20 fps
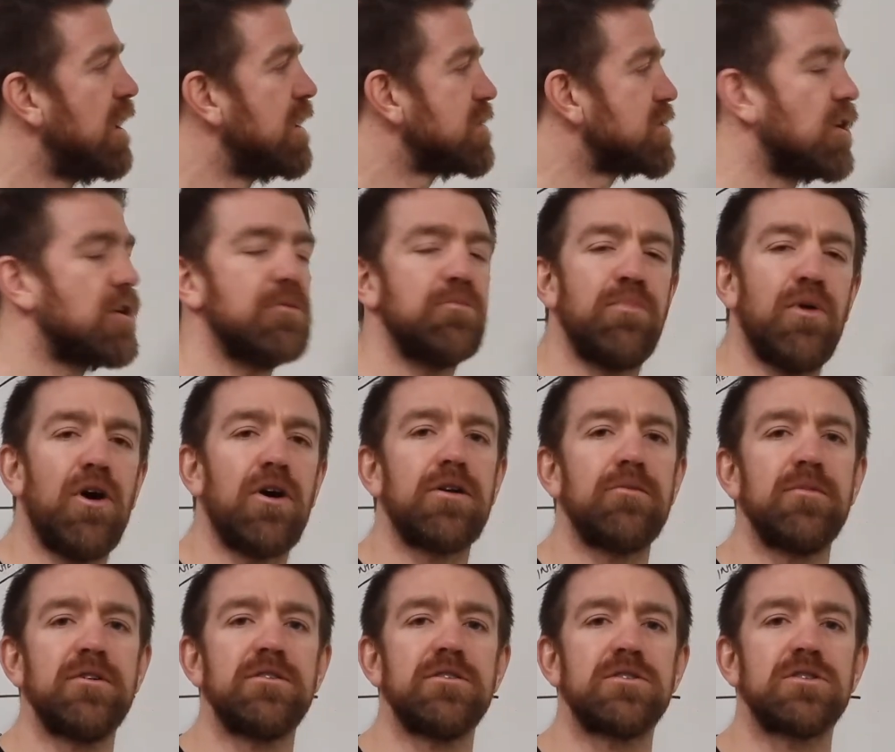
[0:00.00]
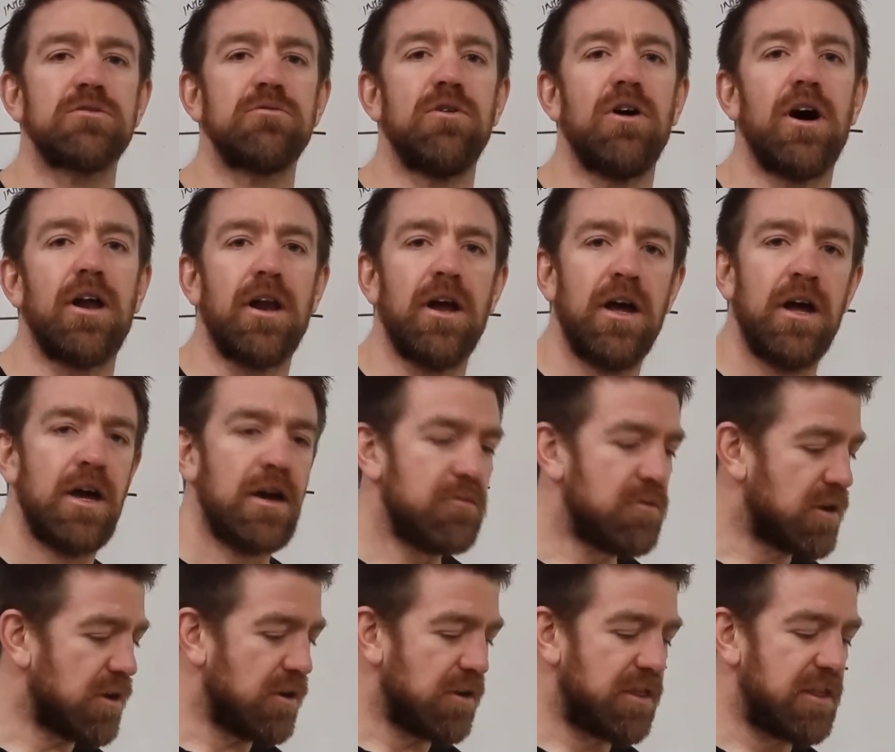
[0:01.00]
So bottom of the squat,
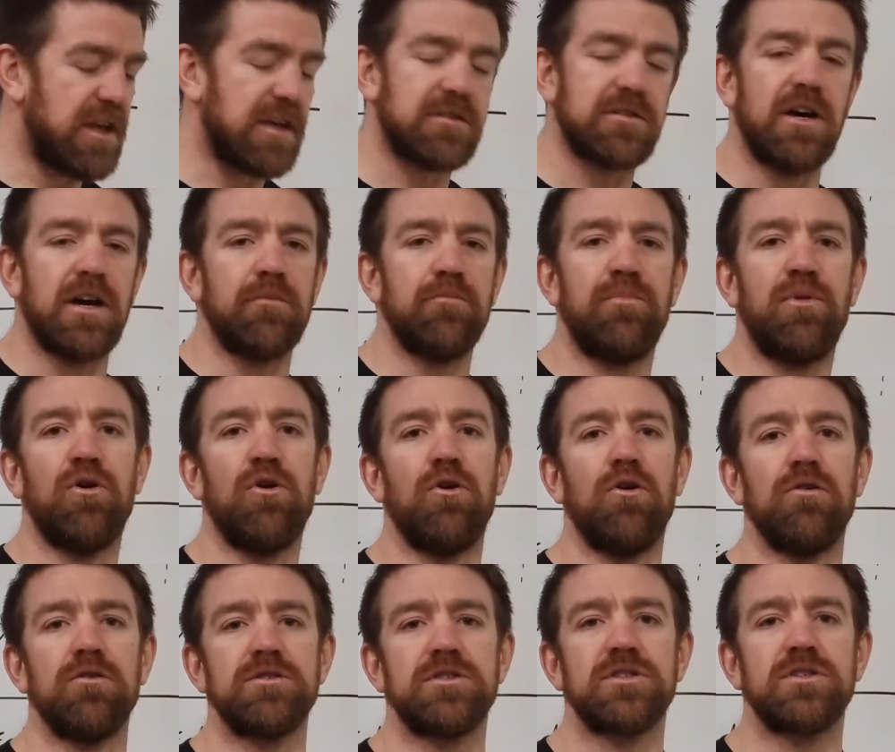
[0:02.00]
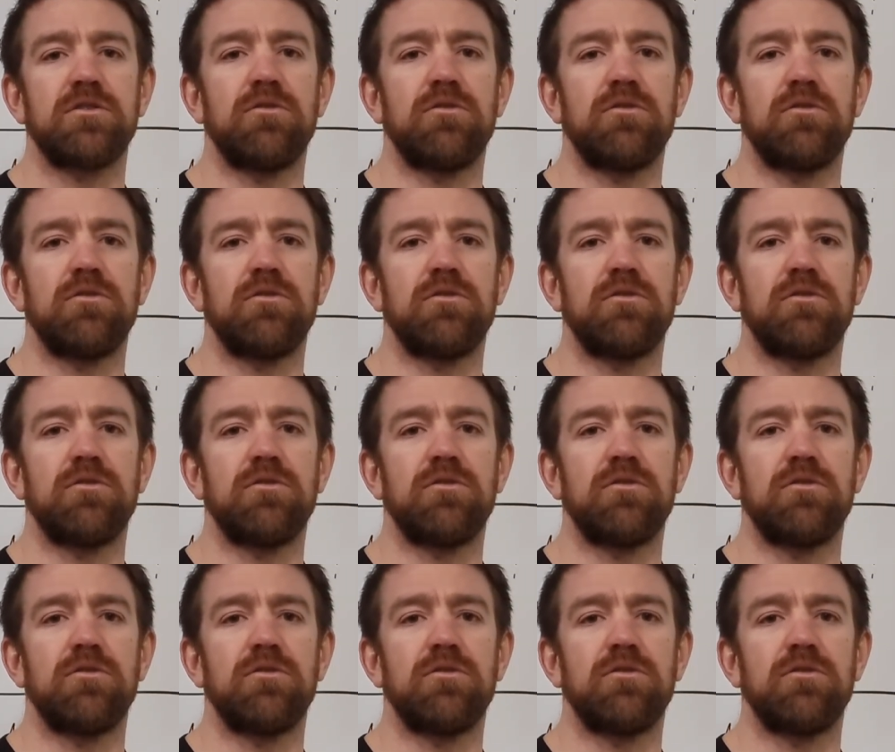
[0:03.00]
we've got things like pause